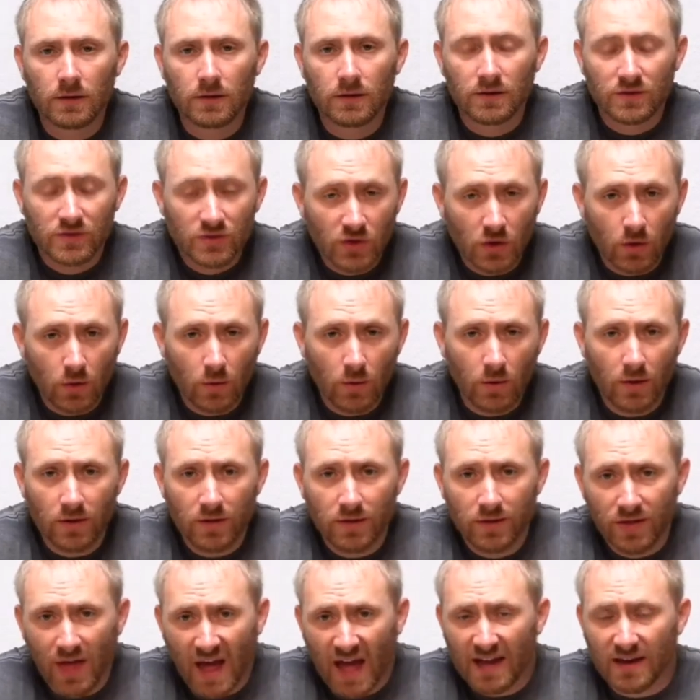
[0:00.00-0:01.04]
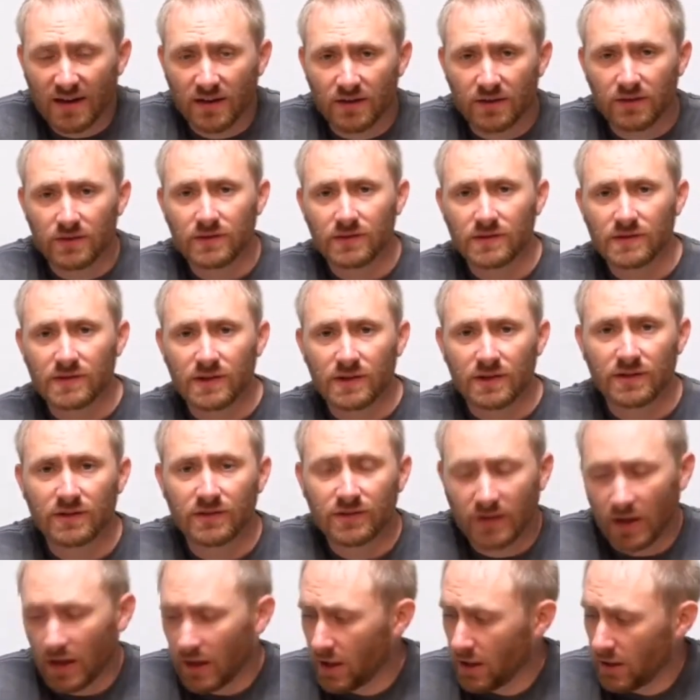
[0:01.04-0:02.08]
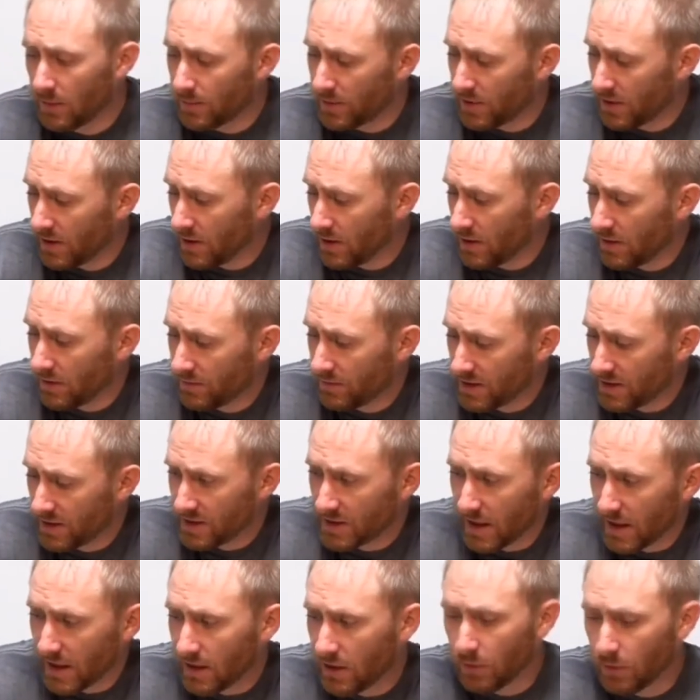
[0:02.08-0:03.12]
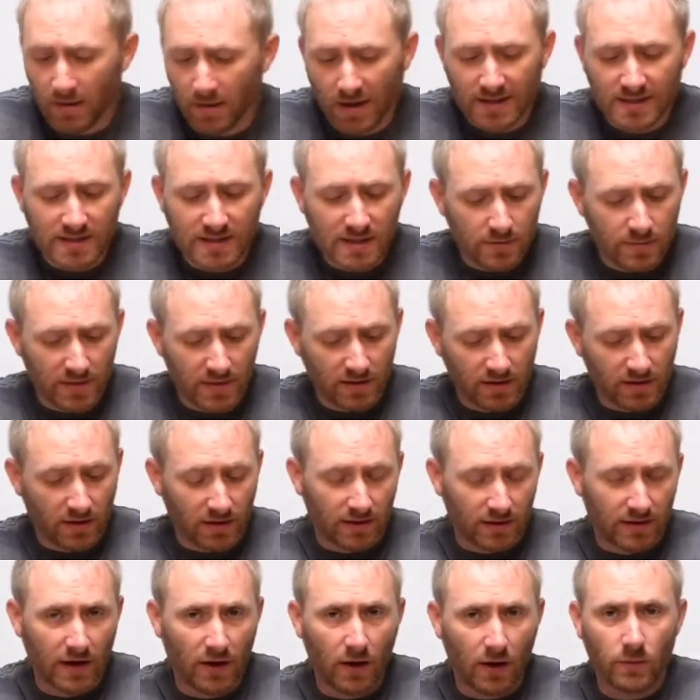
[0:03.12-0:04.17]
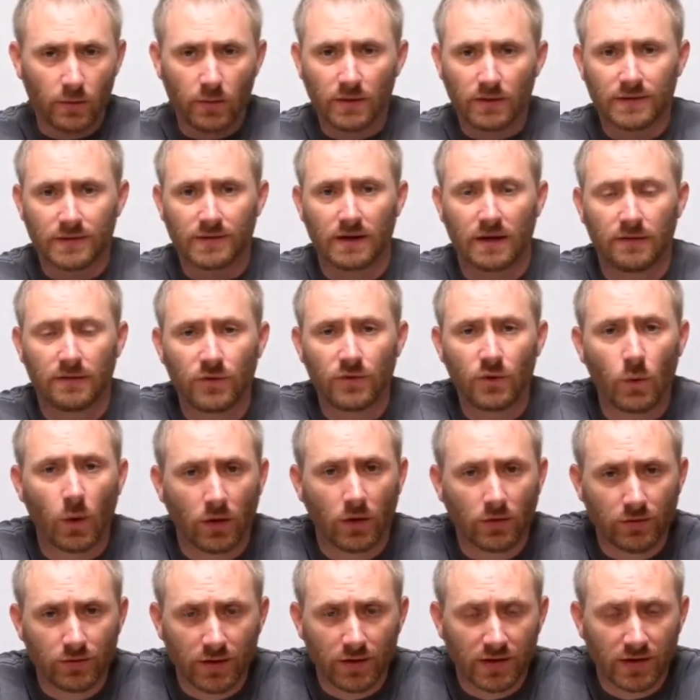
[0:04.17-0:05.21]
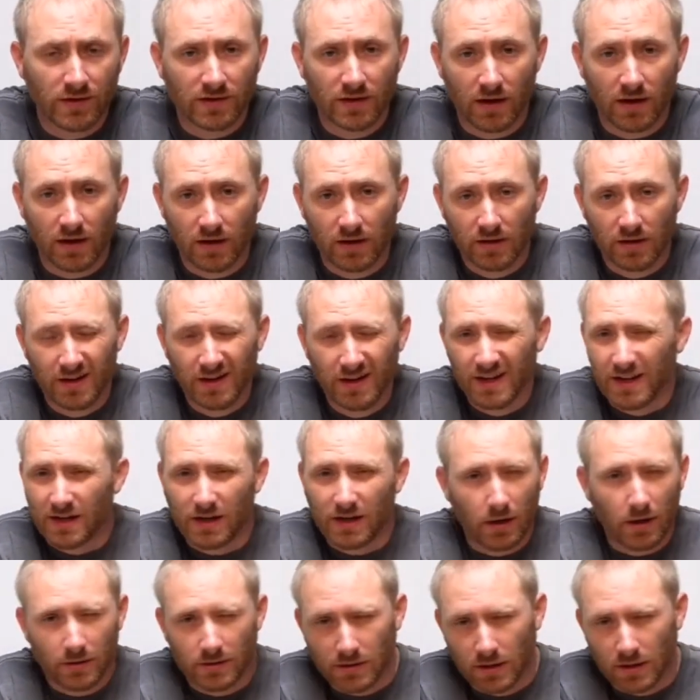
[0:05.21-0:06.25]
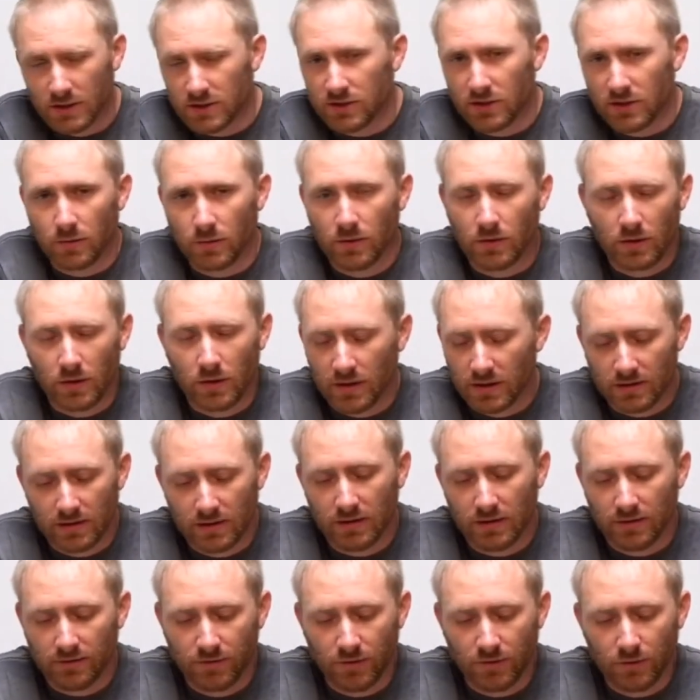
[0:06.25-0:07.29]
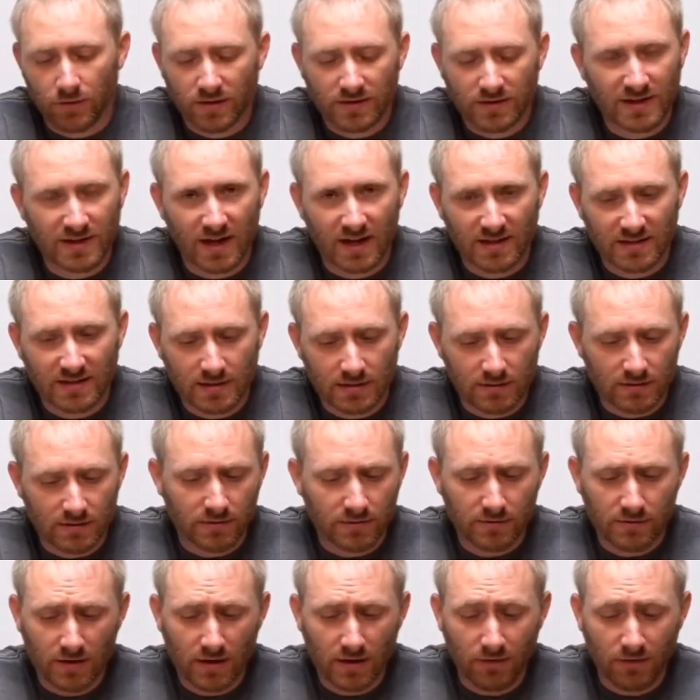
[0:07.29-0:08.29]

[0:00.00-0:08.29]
So that is the setup of the Deco by TP-Link. Now I will say a few other things that I kind of touched on real quick, and then a few things that I didn't.